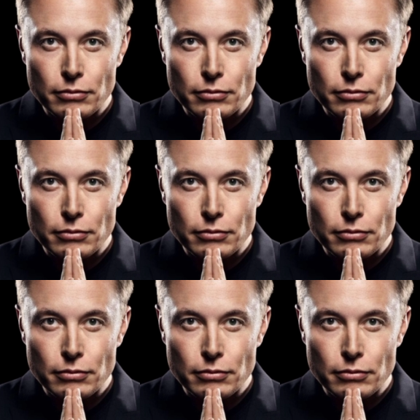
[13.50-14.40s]

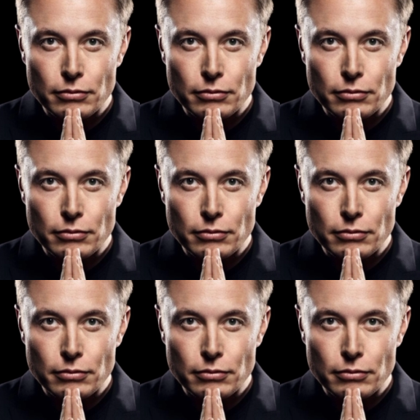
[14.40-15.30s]

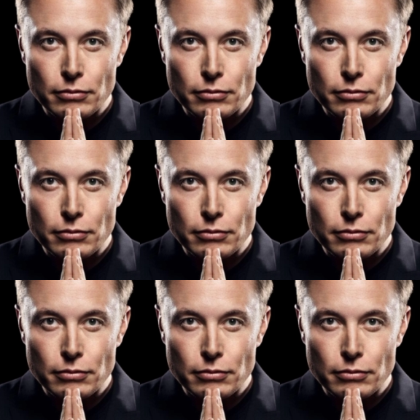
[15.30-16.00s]
Nobody speaks.